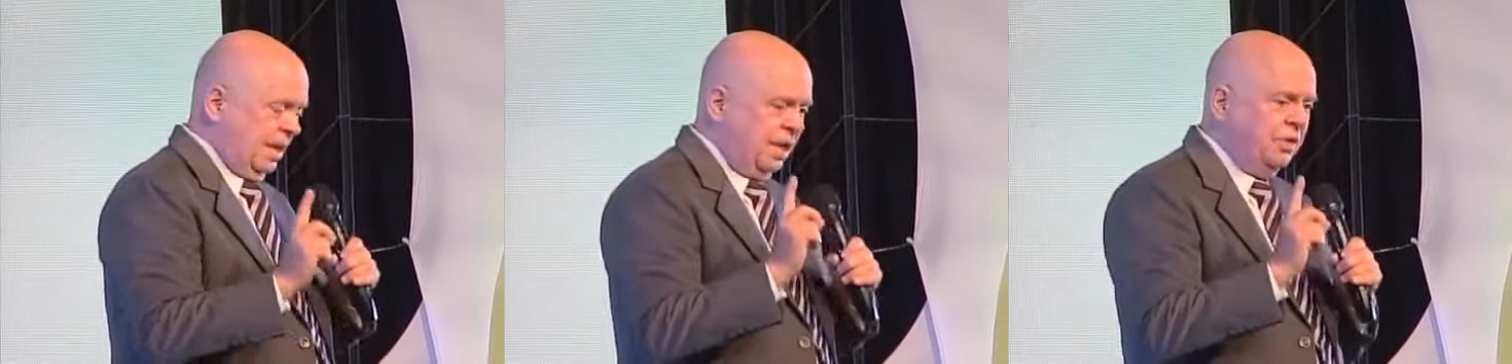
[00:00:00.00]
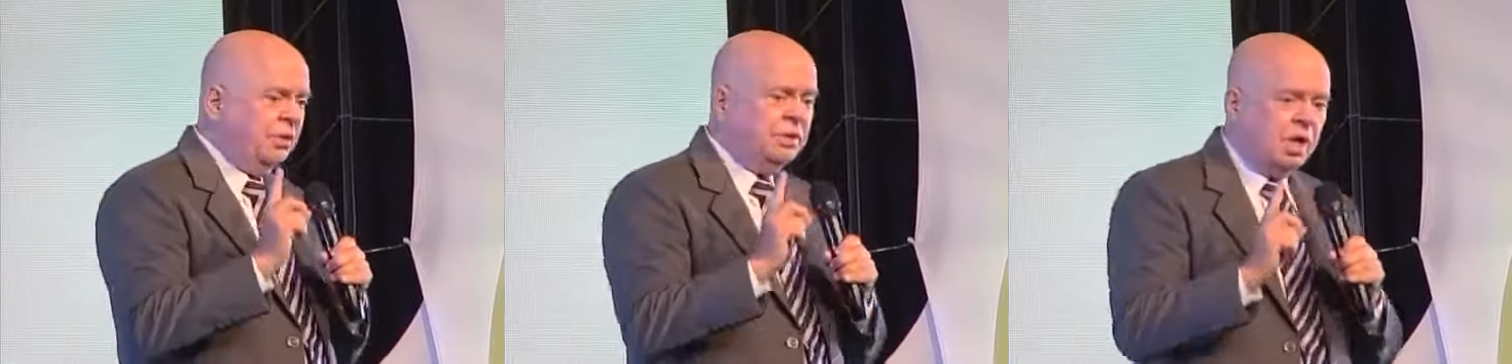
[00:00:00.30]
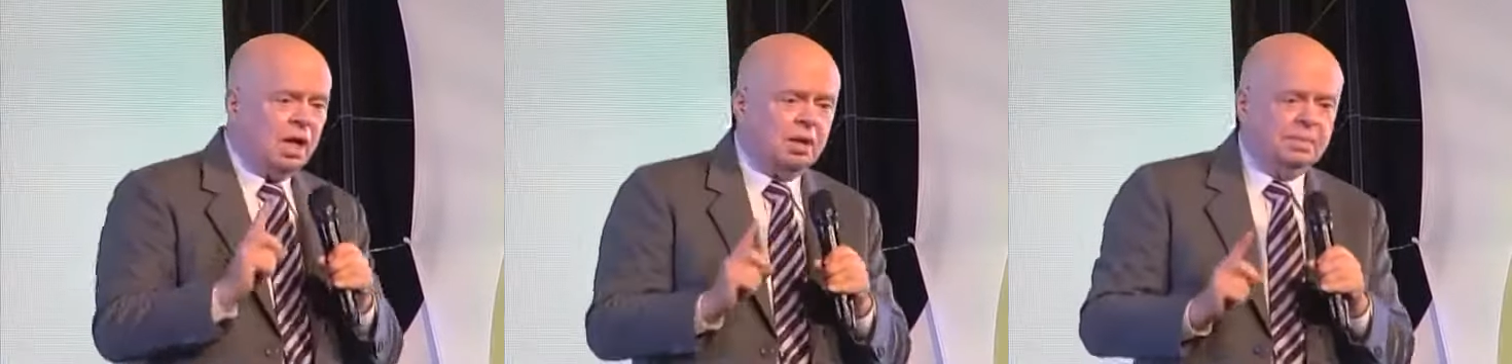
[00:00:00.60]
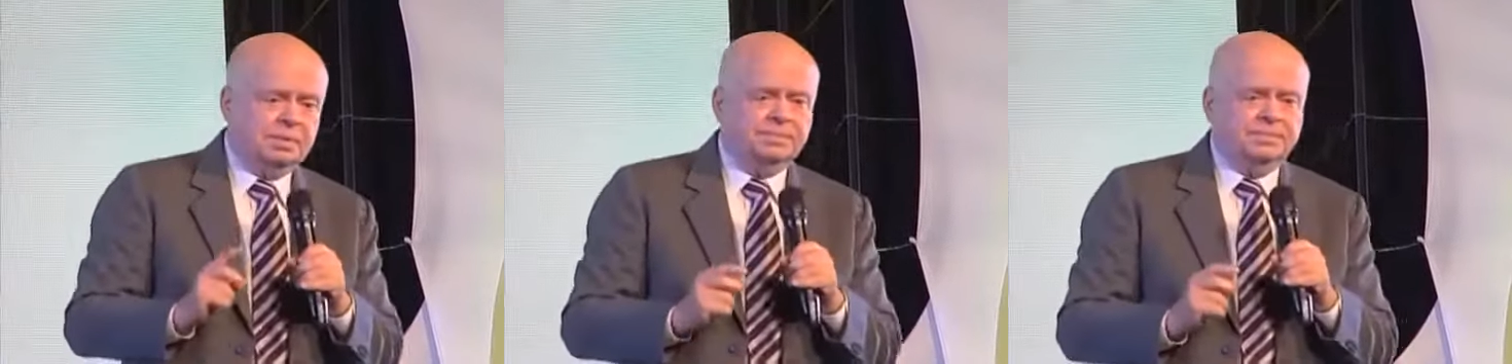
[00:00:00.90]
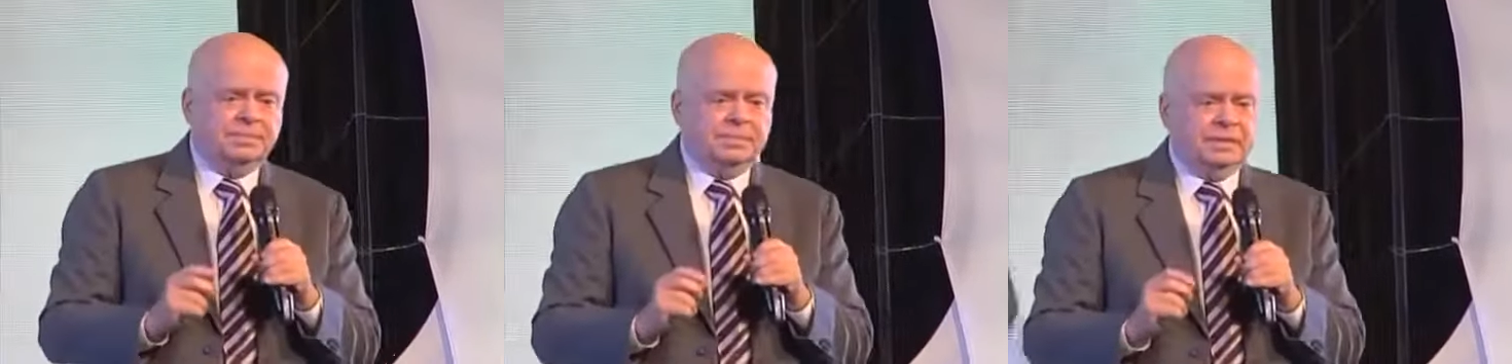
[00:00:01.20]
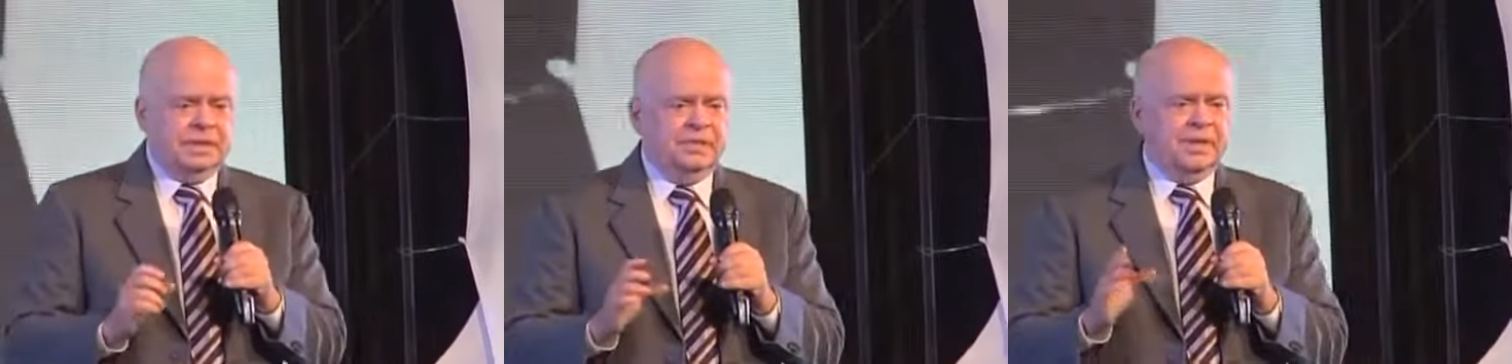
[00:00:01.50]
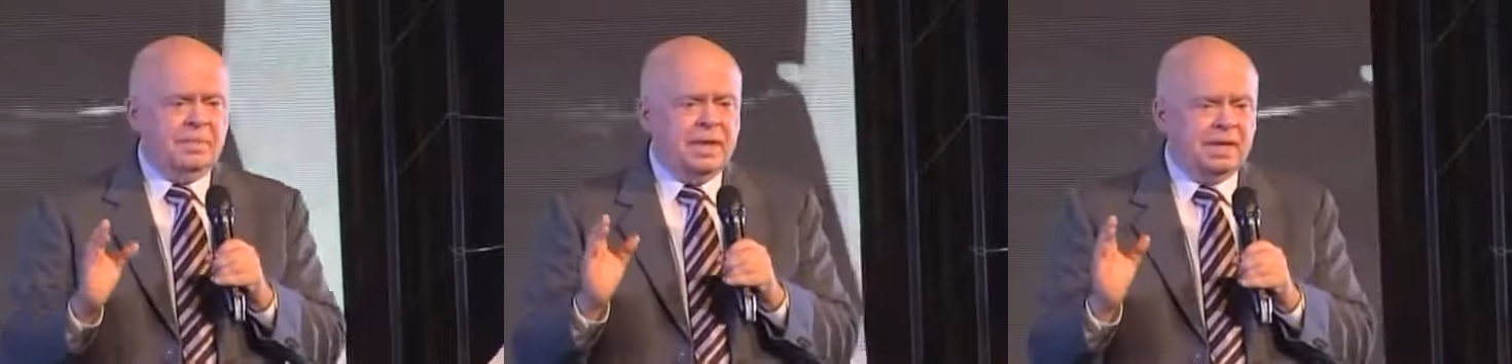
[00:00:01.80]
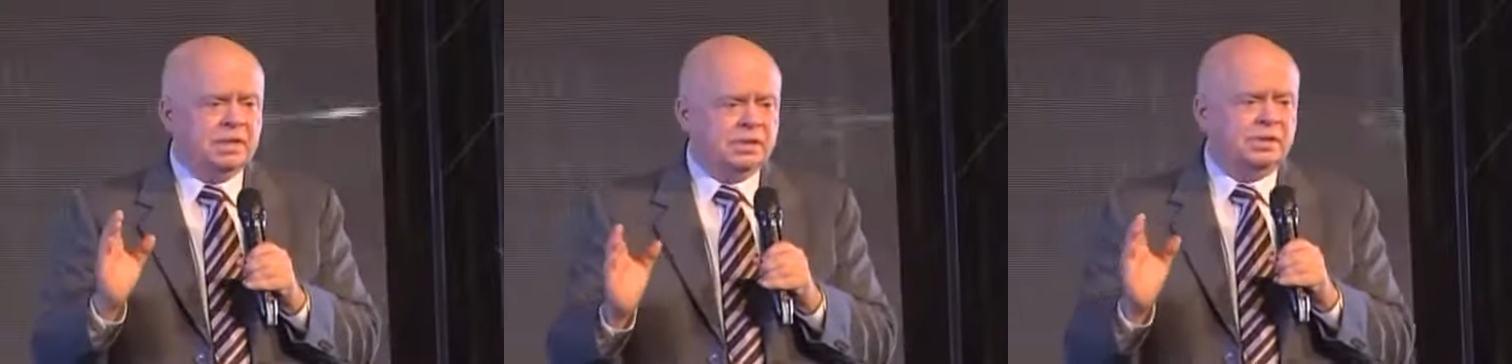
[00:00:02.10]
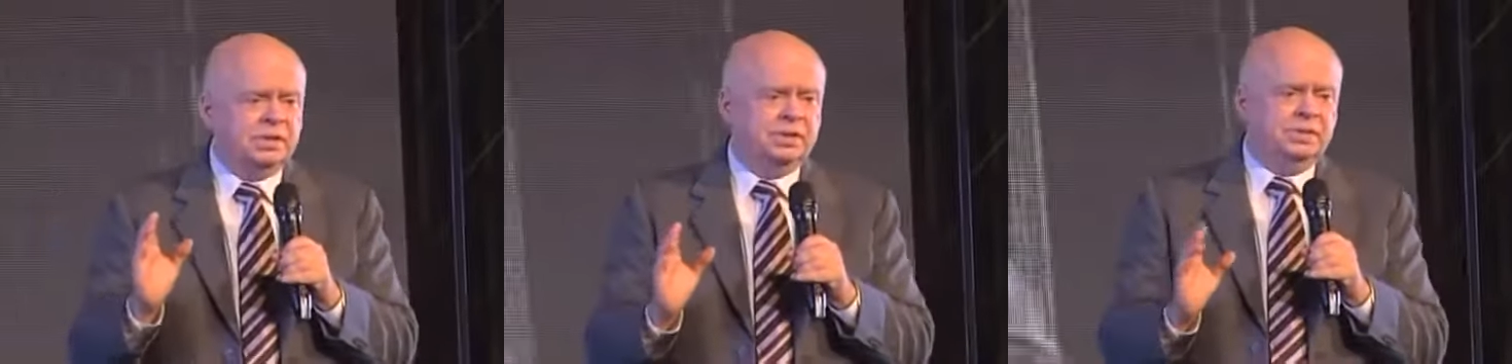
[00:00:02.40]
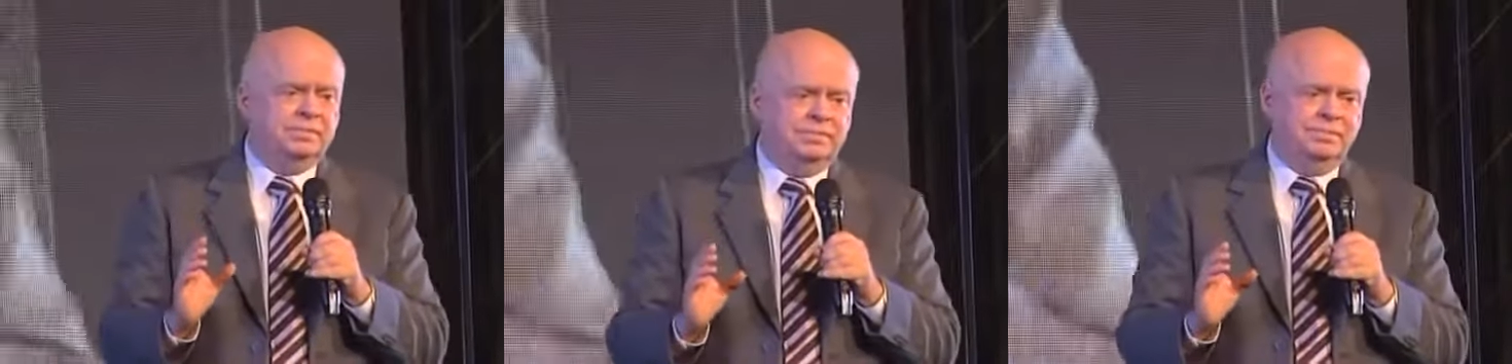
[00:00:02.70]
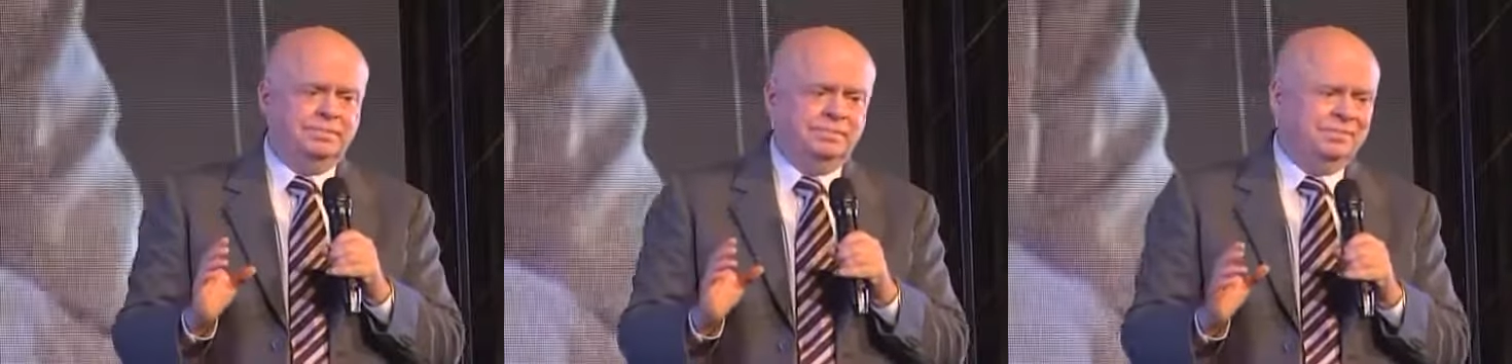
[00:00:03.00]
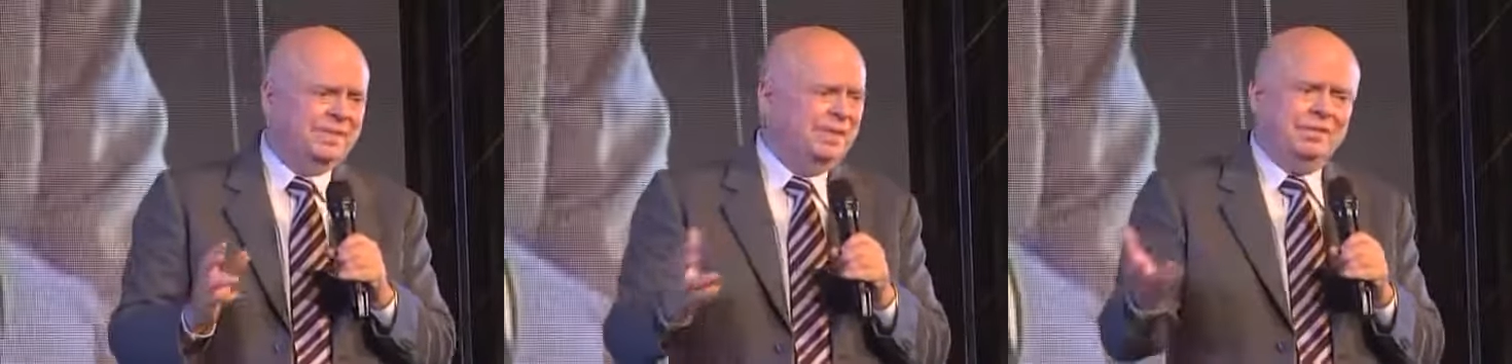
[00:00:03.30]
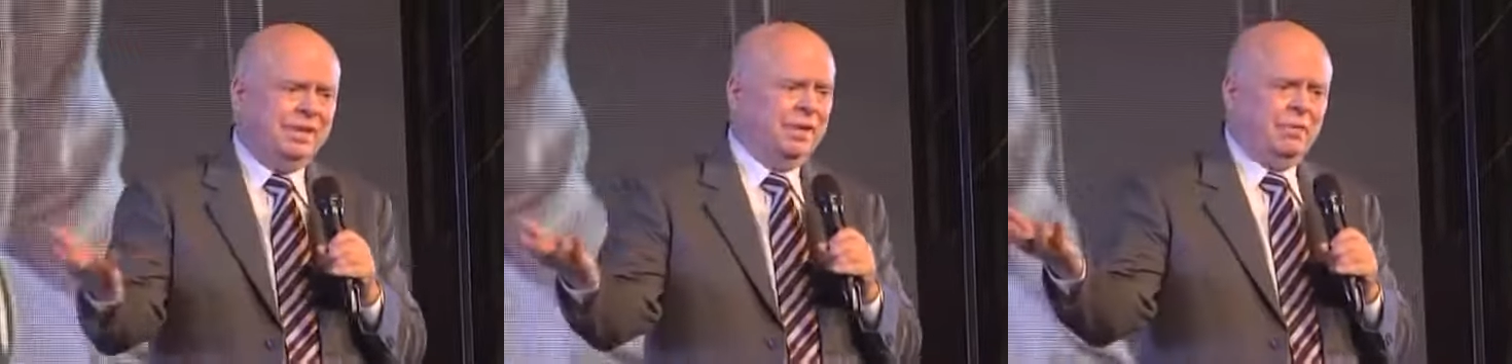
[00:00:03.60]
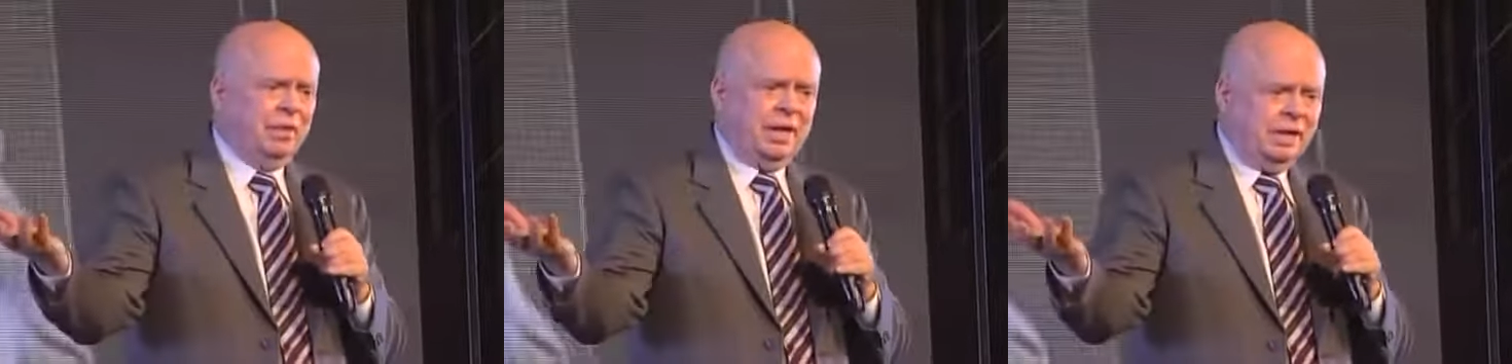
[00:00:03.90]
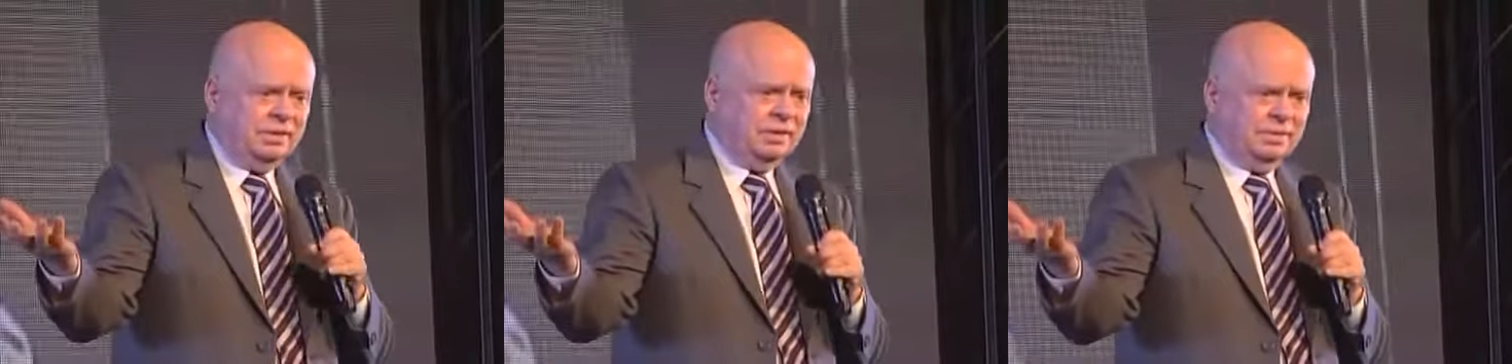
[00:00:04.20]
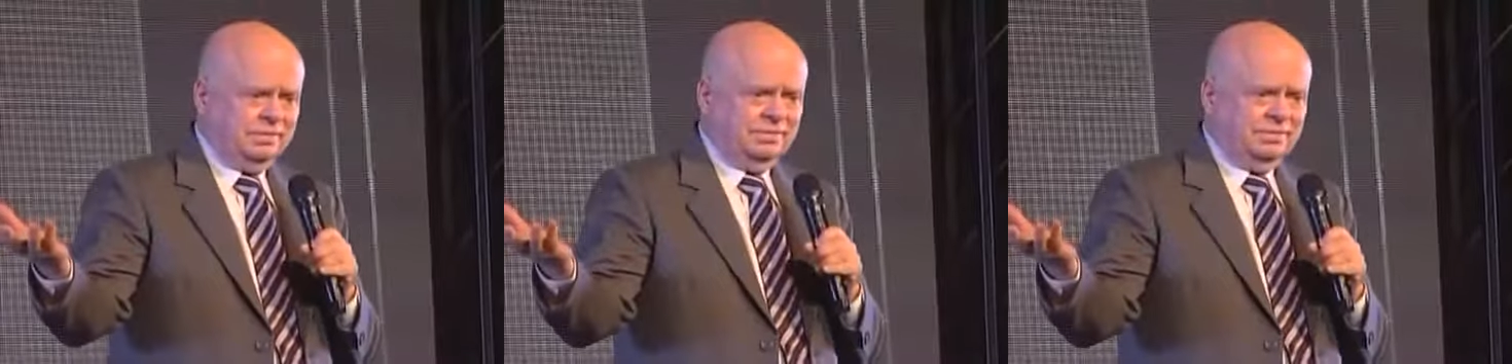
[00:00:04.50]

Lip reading: In their job, if they make a decision, they don't get a raise.